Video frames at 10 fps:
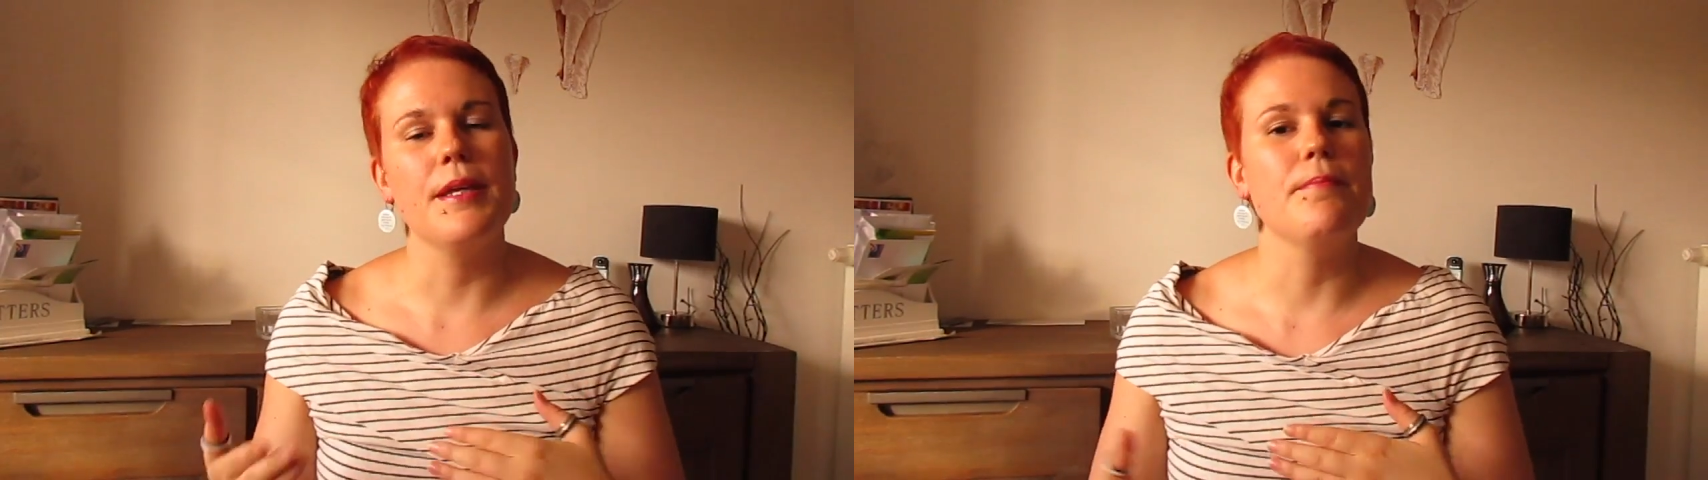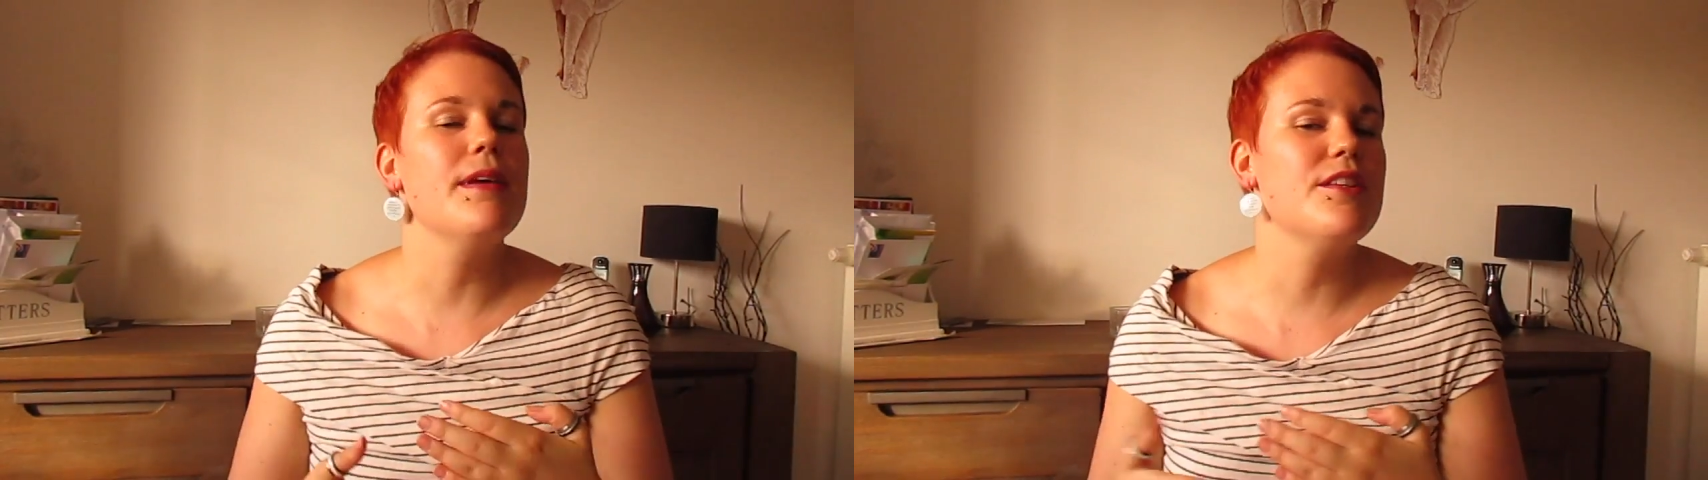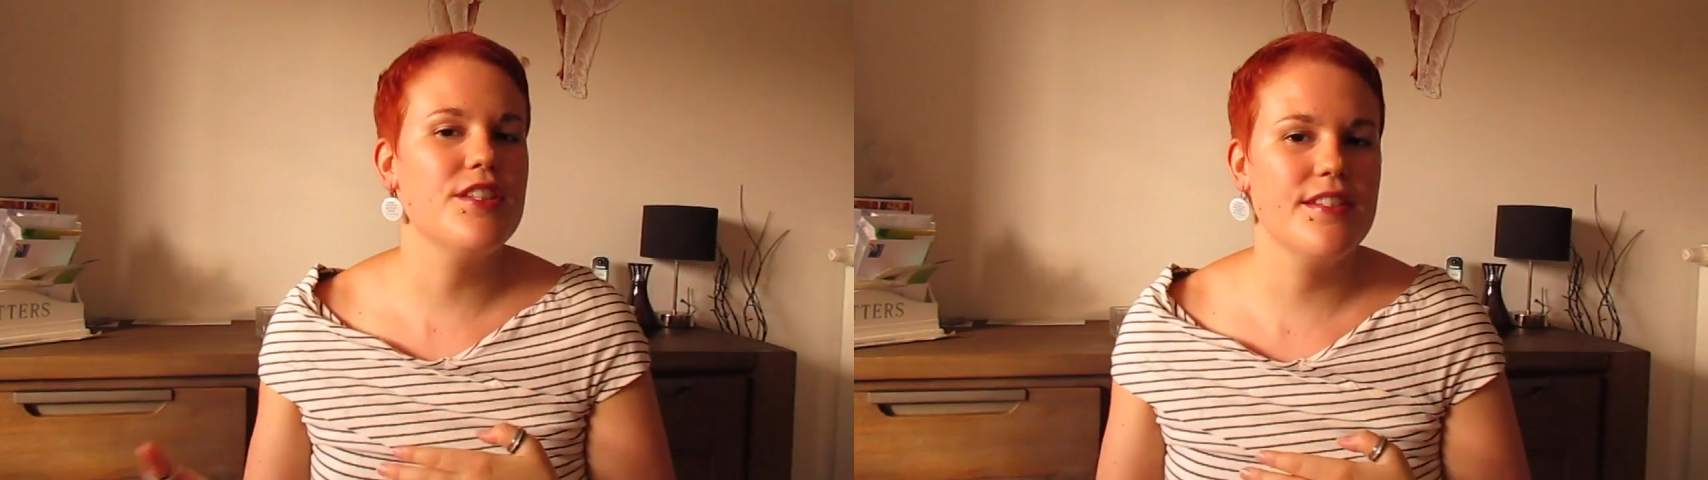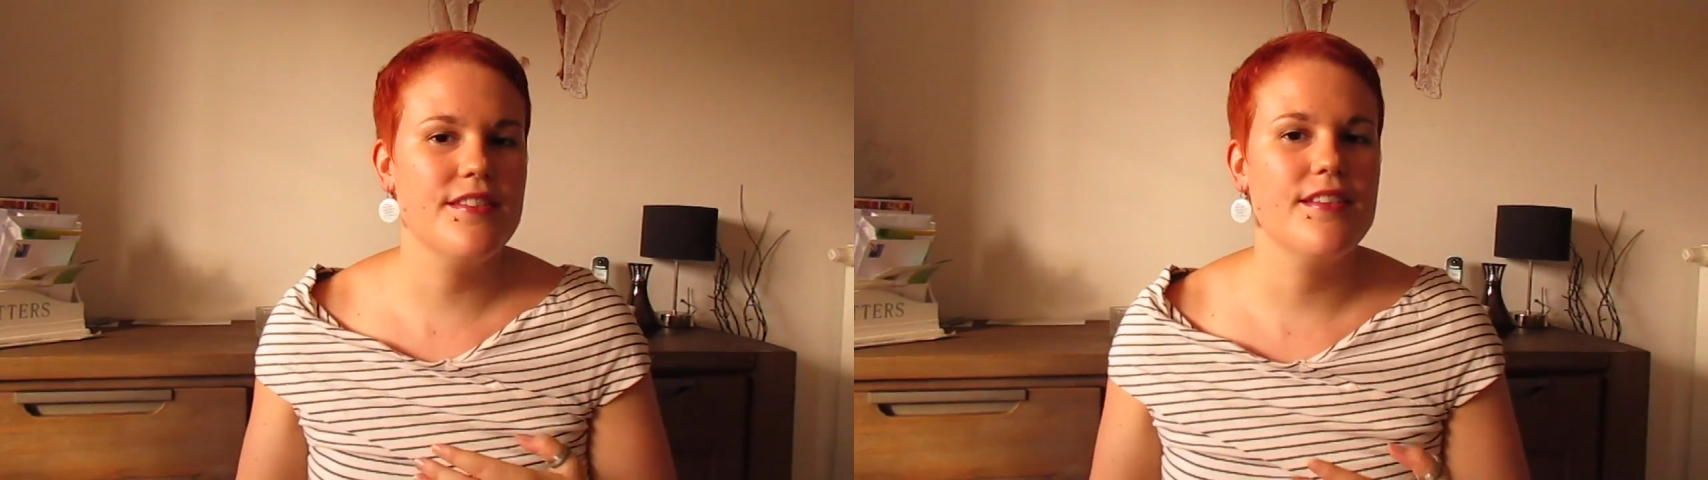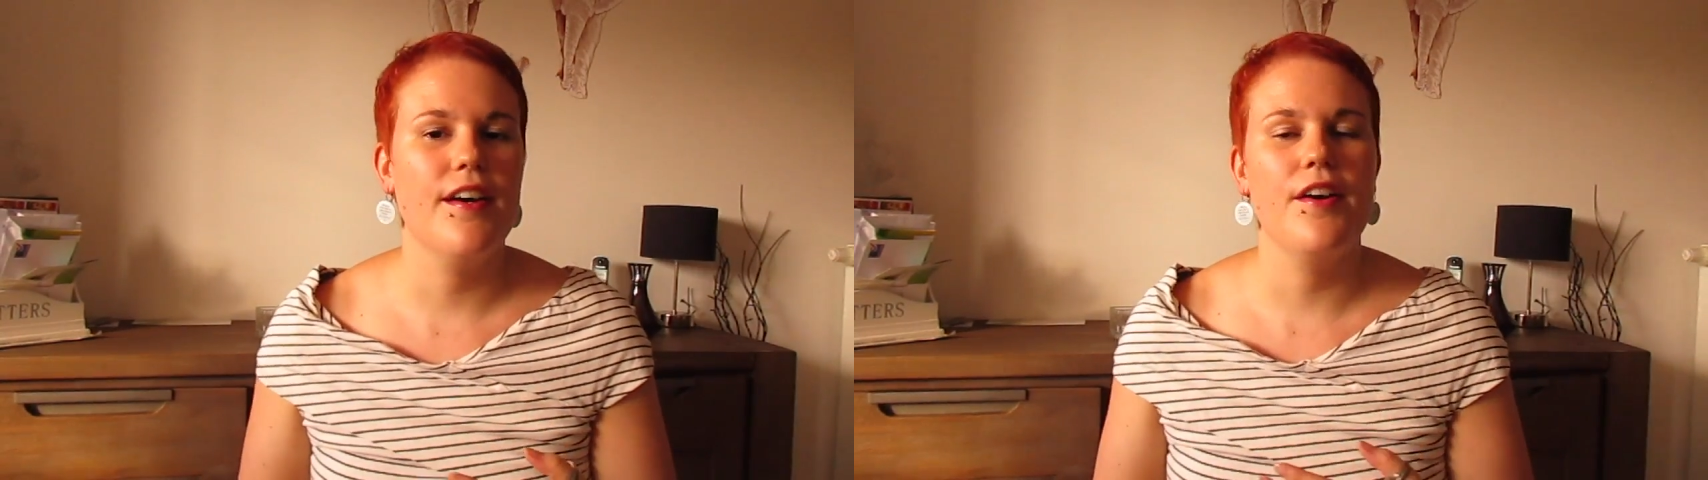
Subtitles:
images